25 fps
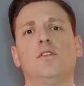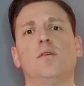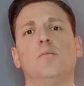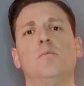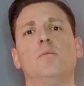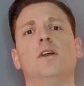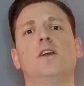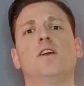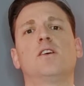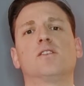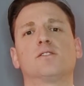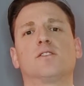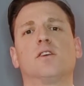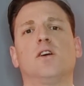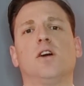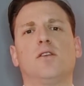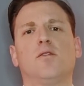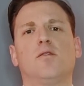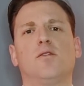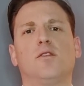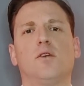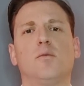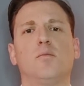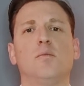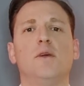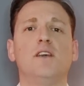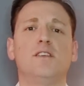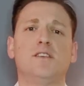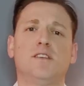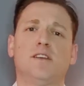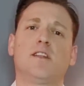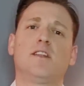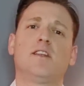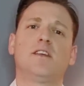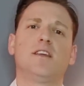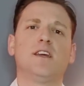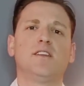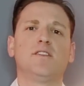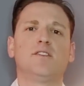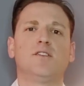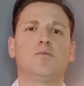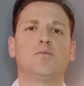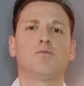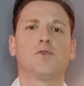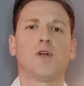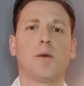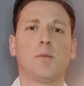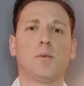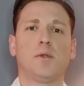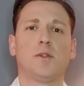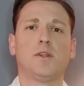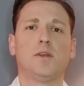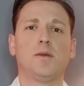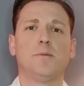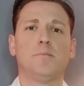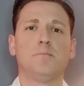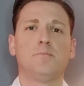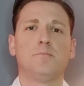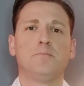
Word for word: the biggest offer, basically gets the property.